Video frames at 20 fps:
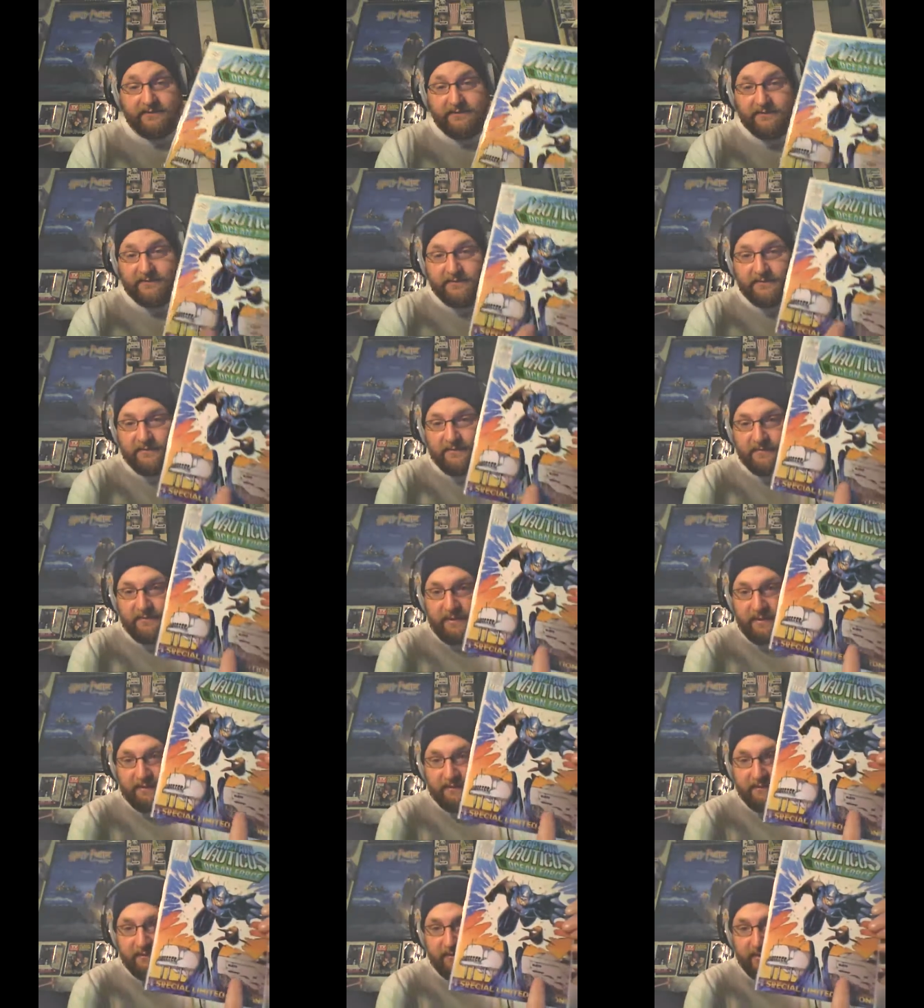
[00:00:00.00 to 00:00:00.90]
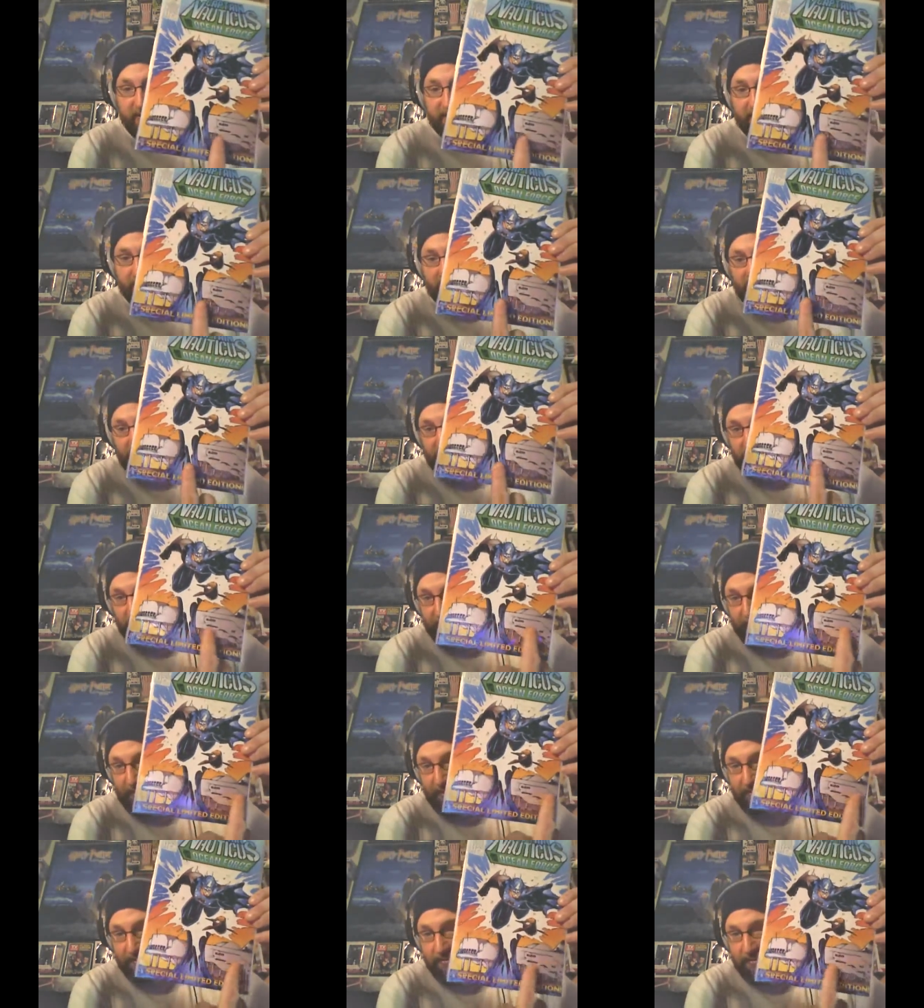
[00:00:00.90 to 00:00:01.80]
that's that's it at the
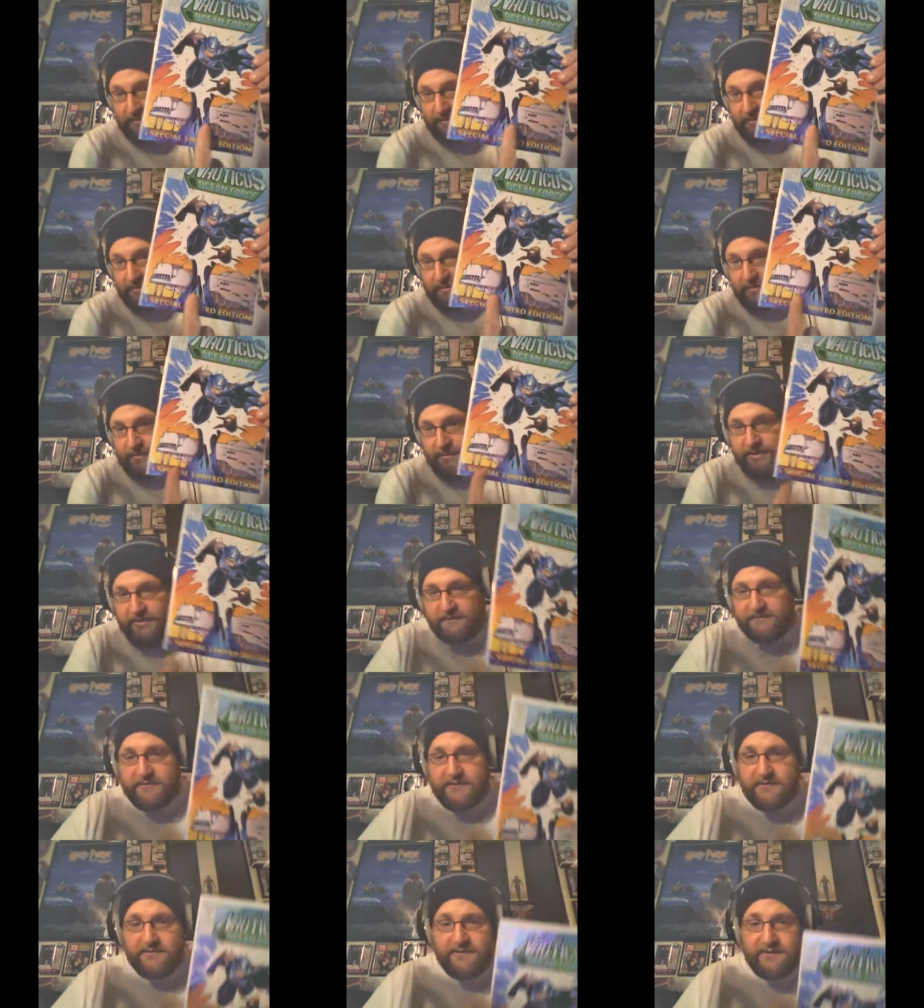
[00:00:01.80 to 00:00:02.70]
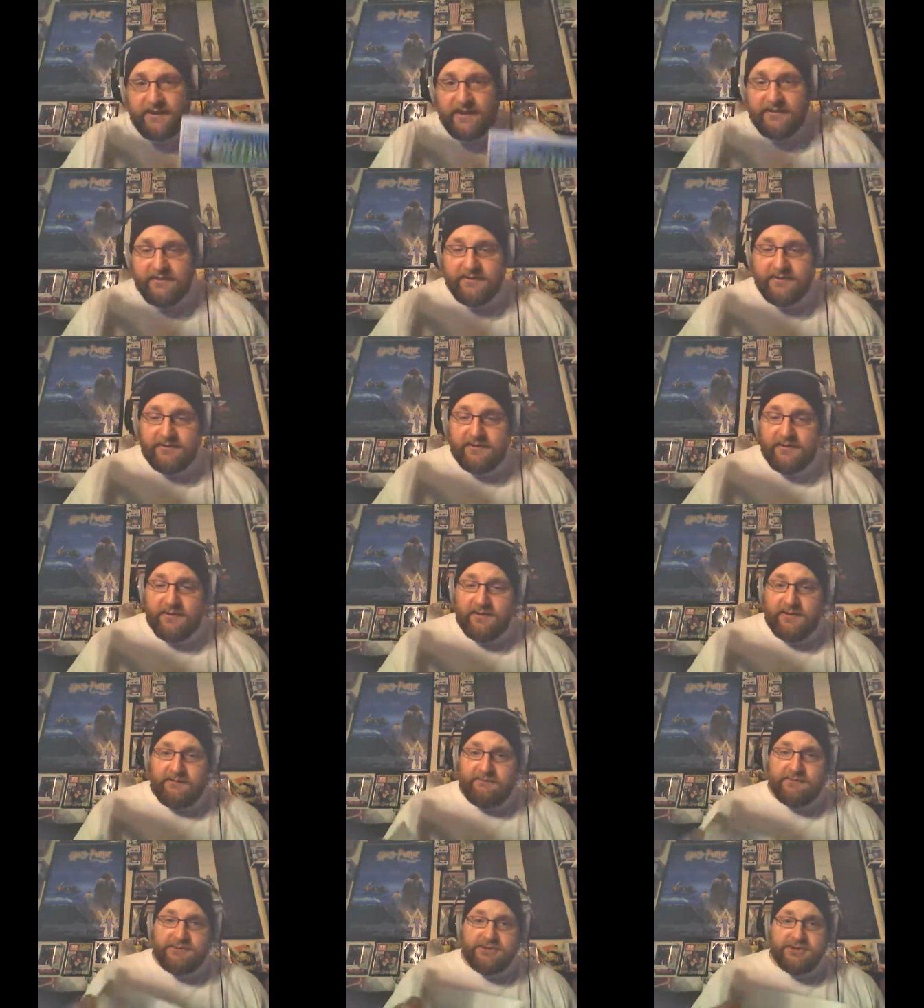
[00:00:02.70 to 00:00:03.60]
bottom there. If you're ever down in
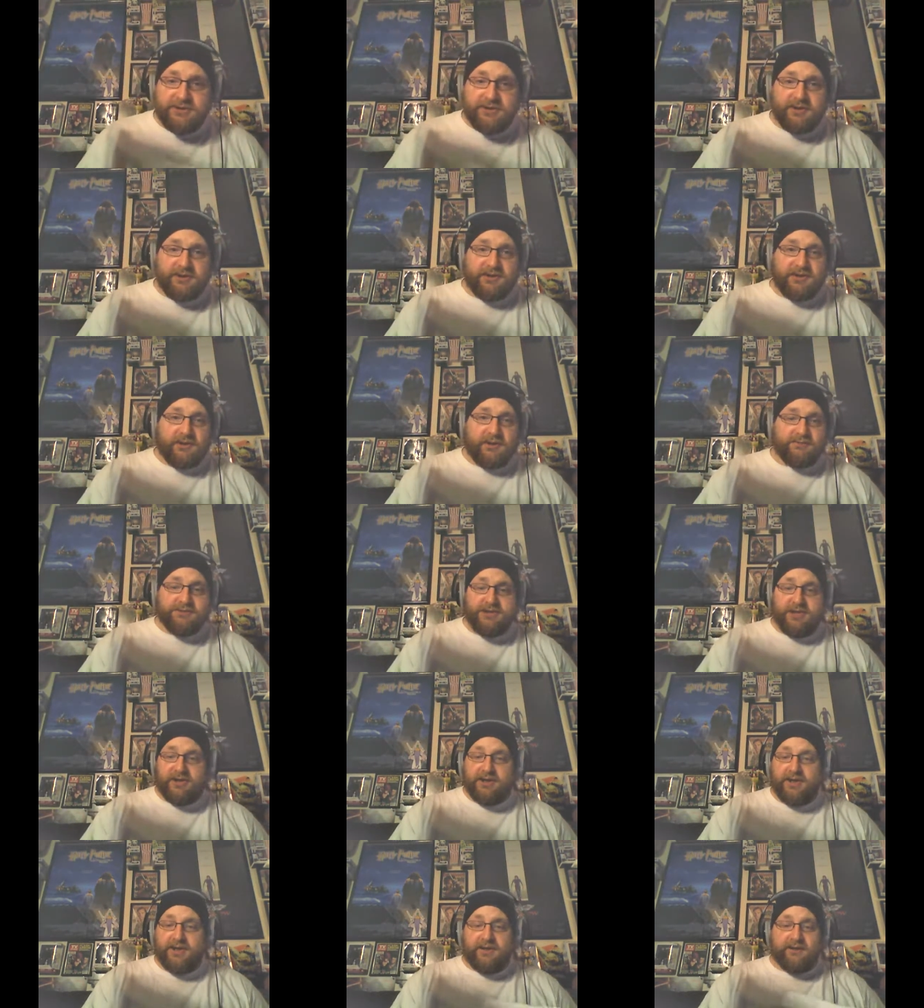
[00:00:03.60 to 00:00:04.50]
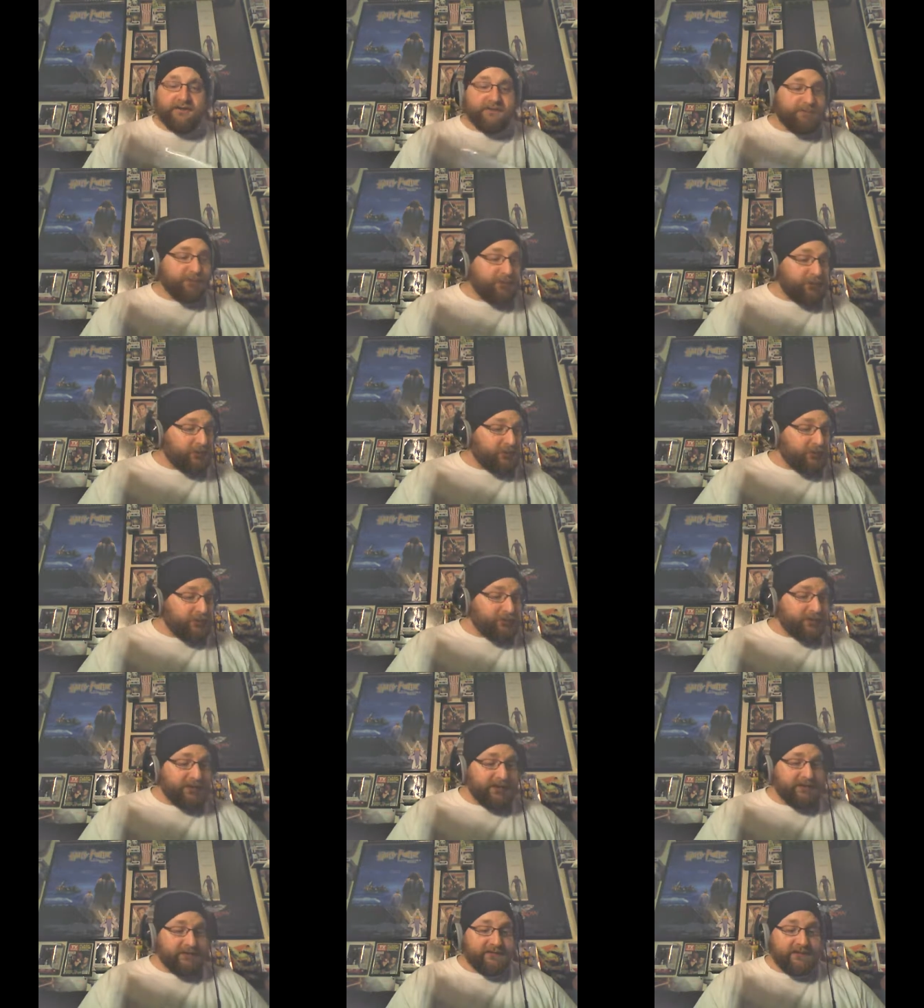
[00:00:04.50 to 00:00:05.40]
uh, Virginia, come check it out. It's a pretty cool
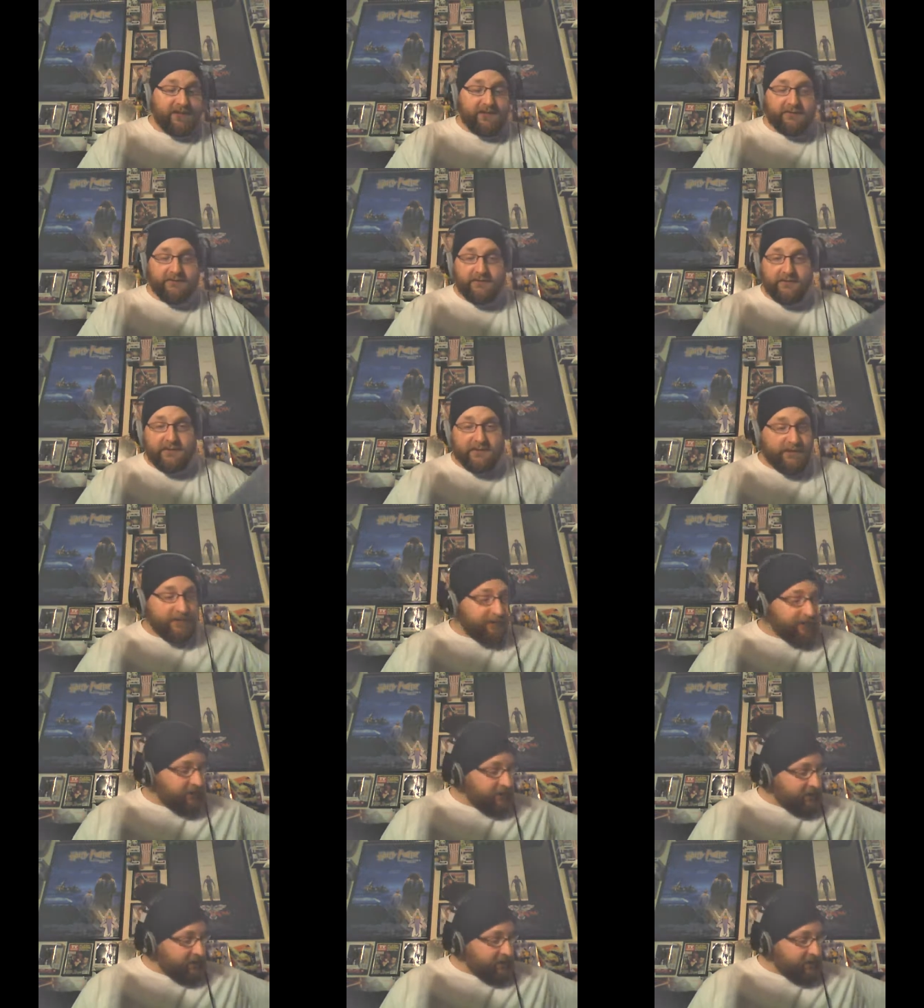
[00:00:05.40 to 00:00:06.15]
place, actually.